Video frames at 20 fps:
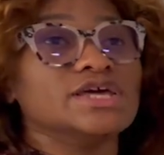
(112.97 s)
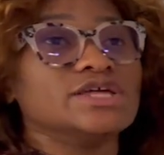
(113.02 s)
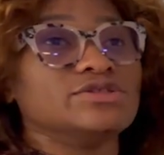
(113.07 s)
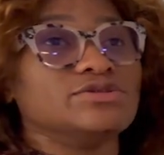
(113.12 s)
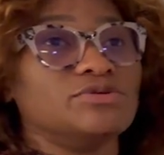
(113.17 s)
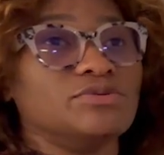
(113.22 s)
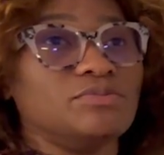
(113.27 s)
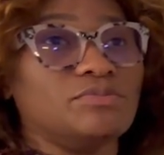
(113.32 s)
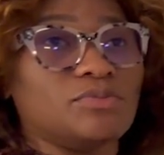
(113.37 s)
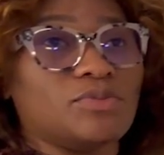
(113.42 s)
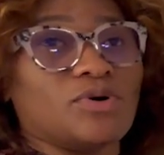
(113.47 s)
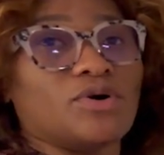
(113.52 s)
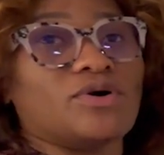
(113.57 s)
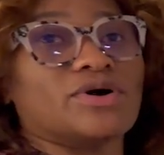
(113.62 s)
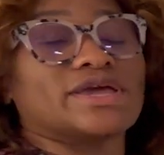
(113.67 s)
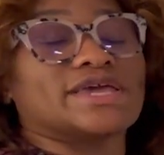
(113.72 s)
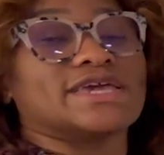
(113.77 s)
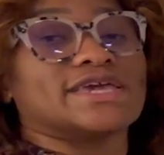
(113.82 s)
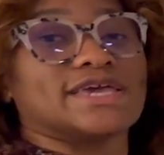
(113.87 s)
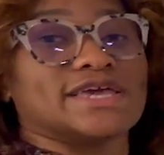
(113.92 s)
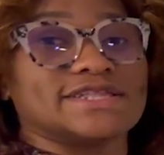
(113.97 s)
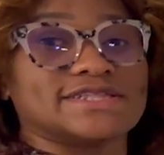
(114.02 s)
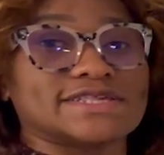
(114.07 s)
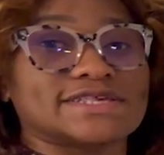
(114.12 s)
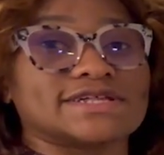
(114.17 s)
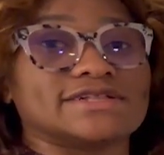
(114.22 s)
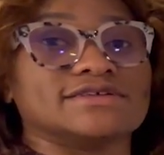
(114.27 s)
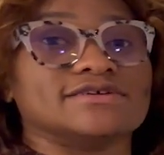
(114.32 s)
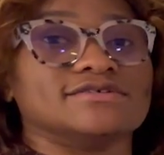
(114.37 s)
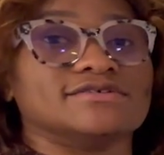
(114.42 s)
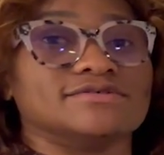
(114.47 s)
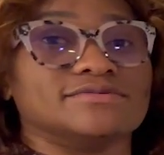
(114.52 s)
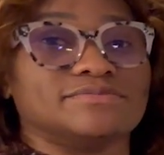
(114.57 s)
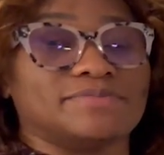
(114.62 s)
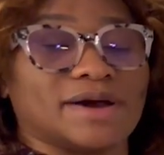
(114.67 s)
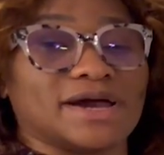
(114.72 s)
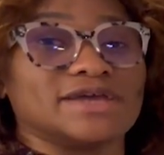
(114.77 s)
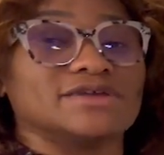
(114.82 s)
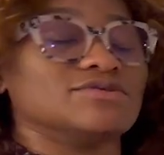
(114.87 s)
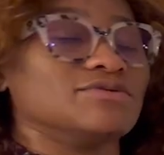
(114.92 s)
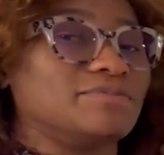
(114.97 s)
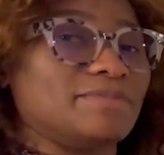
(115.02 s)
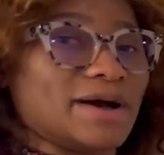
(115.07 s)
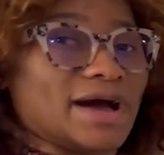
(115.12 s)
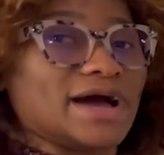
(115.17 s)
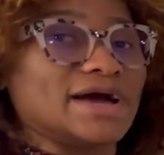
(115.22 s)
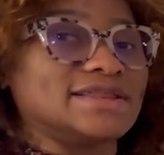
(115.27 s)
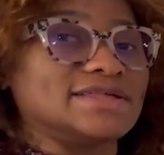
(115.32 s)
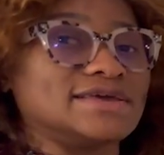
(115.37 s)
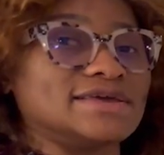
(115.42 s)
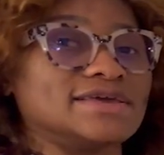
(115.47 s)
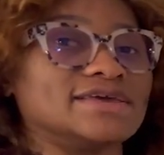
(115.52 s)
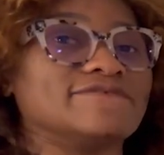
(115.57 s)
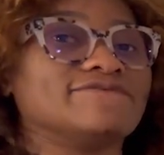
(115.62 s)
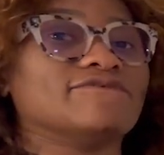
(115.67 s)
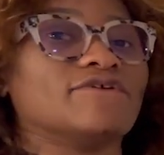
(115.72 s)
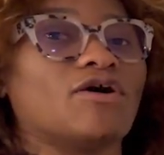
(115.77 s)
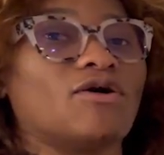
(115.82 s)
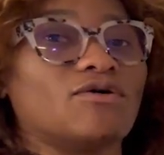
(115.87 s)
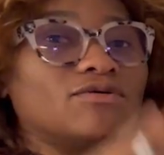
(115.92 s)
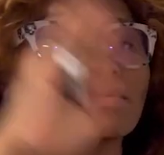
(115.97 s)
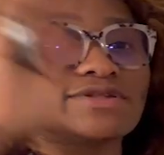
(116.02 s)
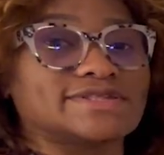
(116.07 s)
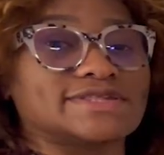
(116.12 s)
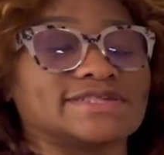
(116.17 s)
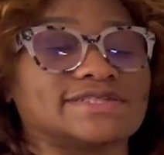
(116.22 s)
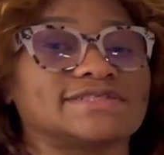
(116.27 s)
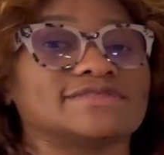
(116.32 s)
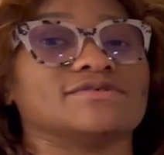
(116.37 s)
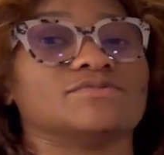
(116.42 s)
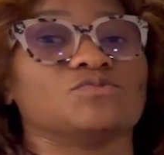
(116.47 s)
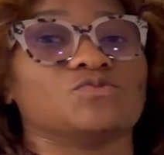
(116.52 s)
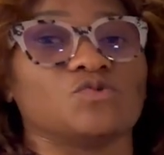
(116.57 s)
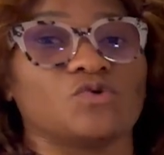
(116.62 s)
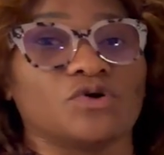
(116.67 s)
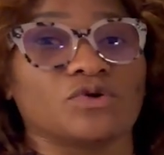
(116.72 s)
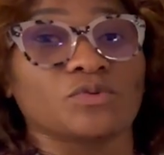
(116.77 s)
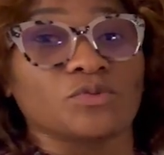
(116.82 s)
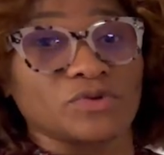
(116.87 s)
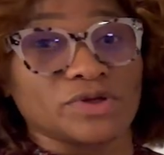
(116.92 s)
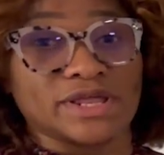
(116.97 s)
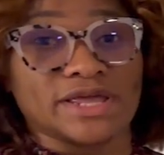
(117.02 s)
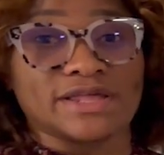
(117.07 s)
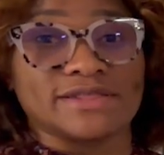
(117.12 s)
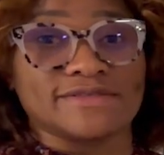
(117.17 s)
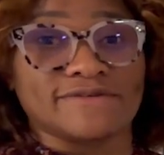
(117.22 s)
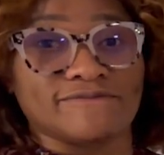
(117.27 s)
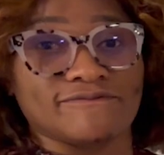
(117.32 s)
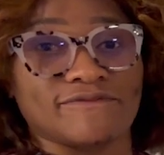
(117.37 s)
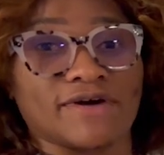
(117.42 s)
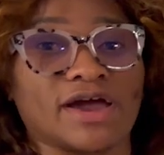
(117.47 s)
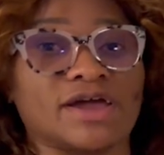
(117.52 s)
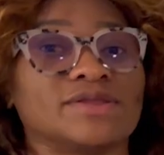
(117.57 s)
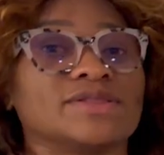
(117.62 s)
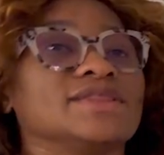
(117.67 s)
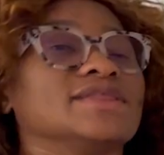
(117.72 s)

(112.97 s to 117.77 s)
the more it gets cleared by the body if all systems work within defined